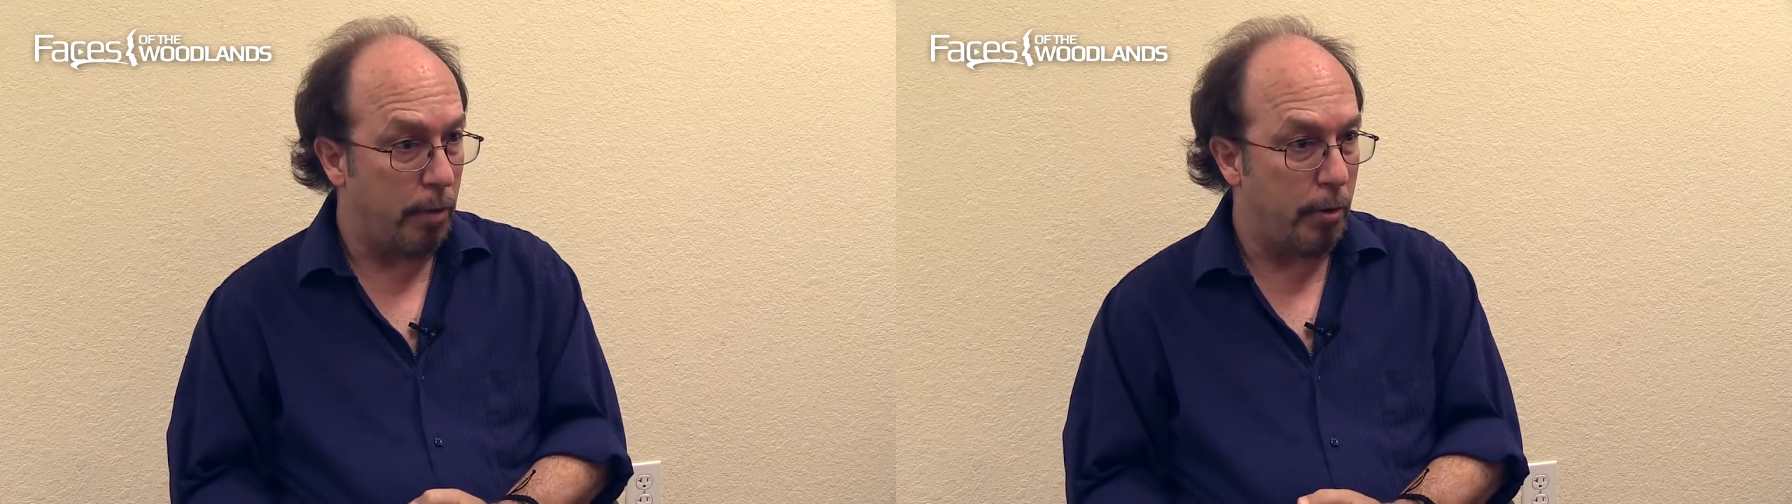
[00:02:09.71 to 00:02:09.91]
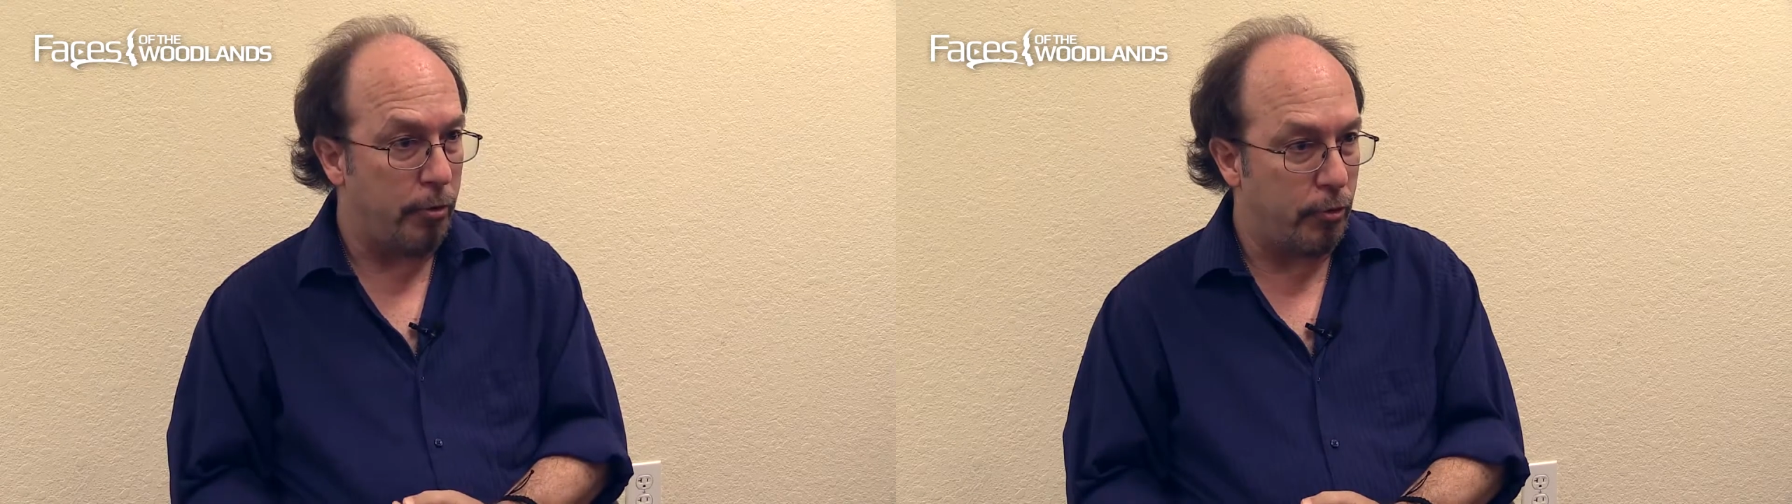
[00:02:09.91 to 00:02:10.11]
I
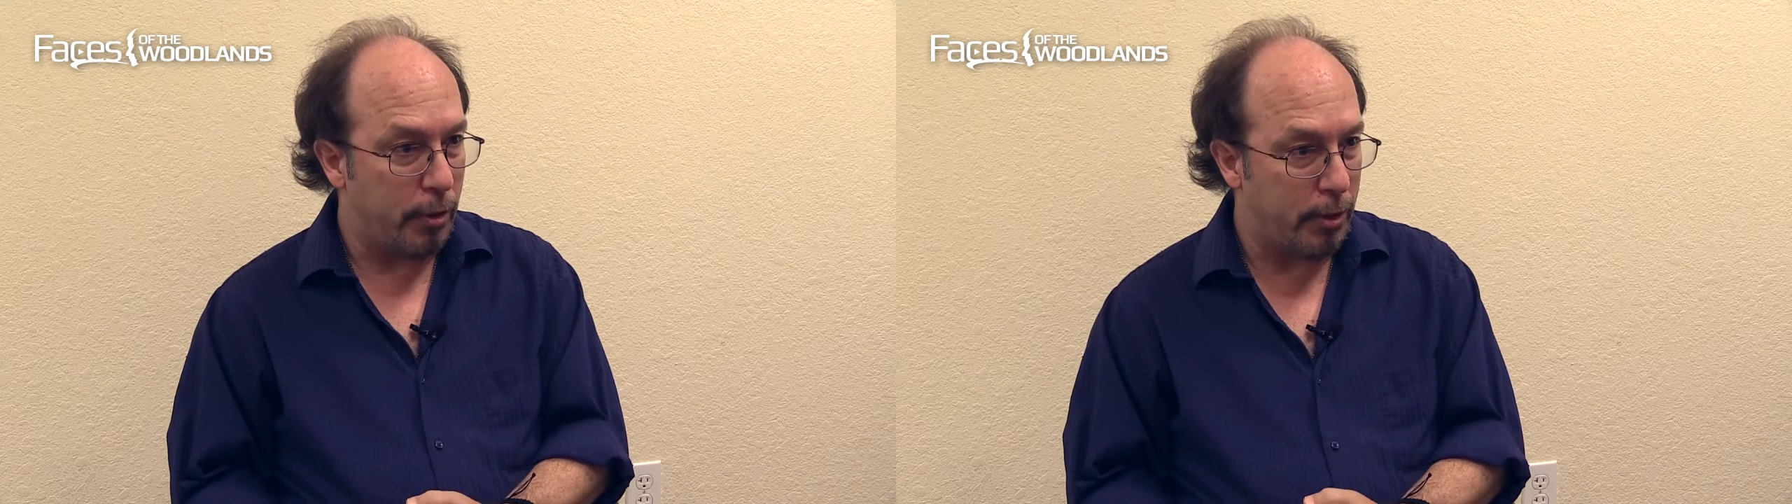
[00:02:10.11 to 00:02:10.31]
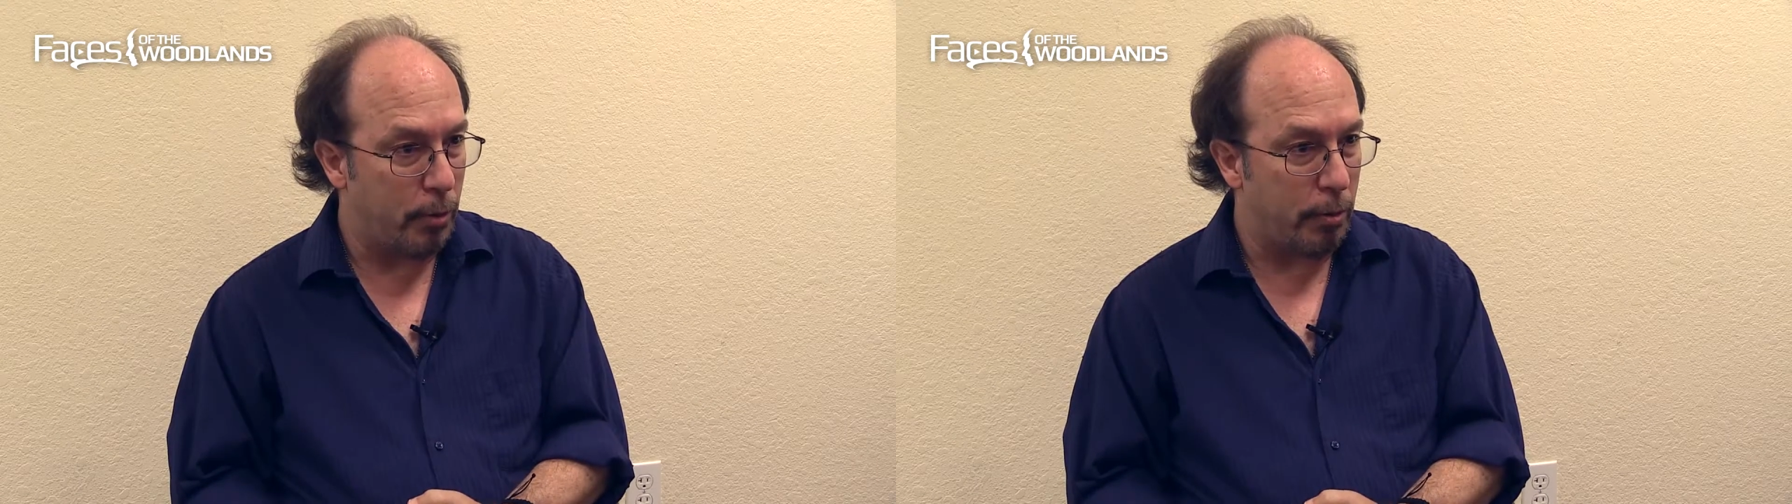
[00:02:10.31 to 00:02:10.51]
wrote a
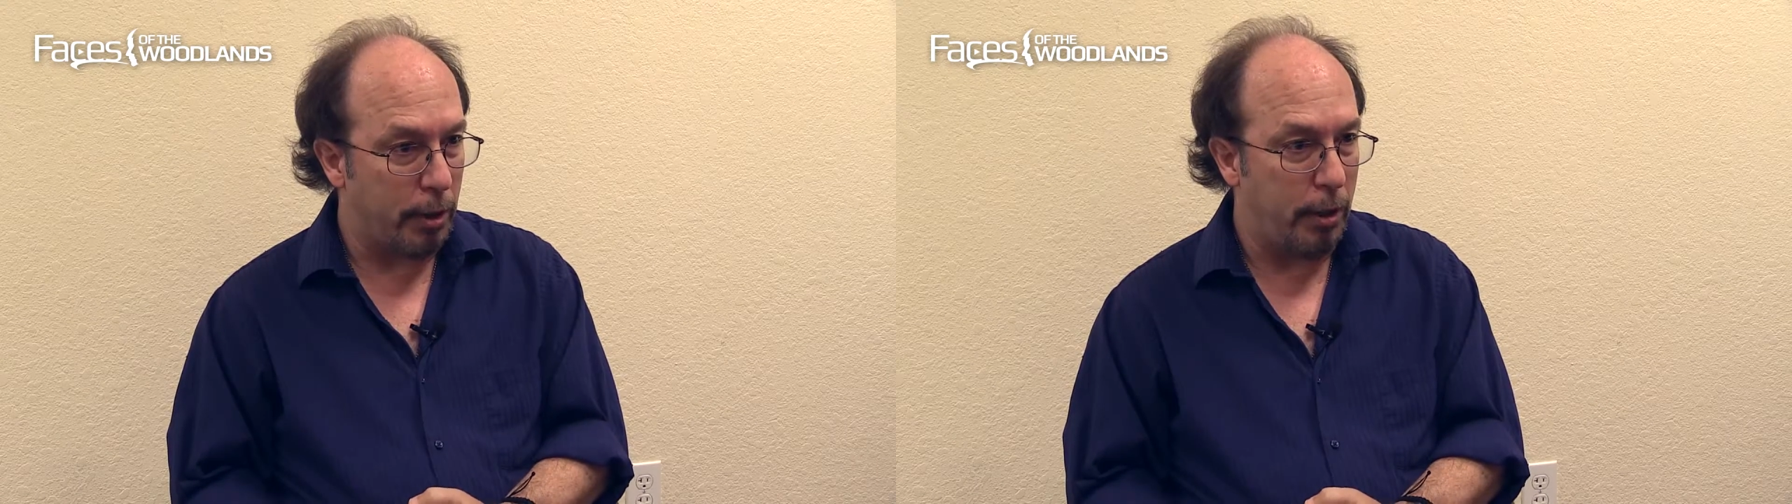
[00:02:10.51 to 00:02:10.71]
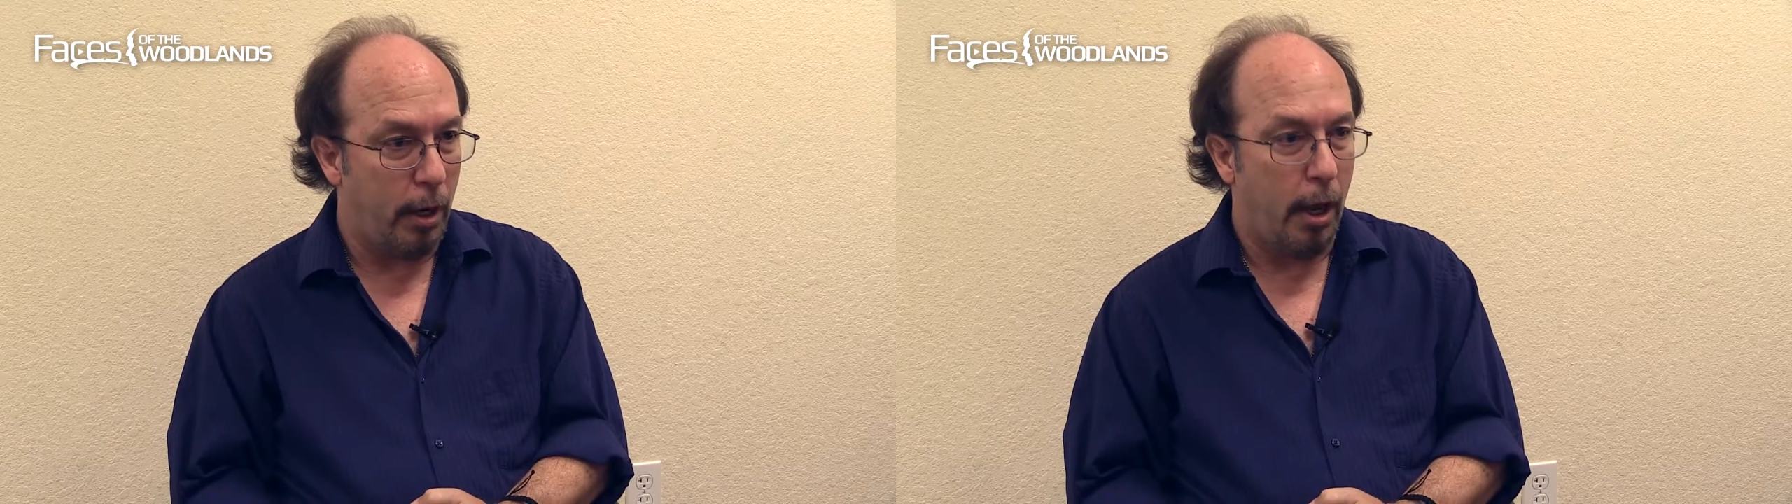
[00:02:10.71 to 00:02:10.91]
short story,